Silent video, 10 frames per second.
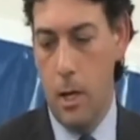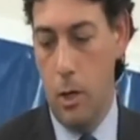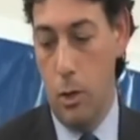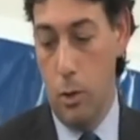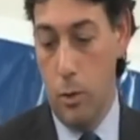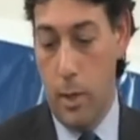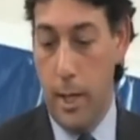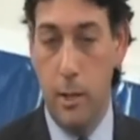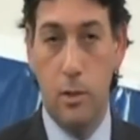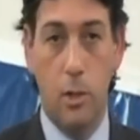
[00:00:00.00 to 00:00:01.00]
who
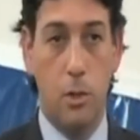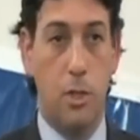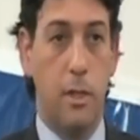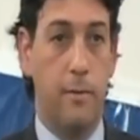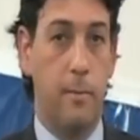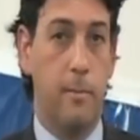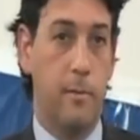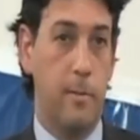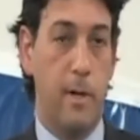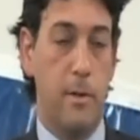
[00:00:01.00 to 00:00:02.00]
I knew socially from,
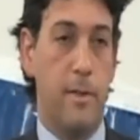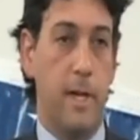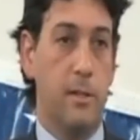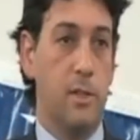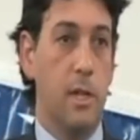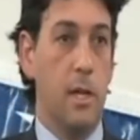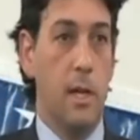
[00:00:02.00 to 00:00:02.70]
from other things,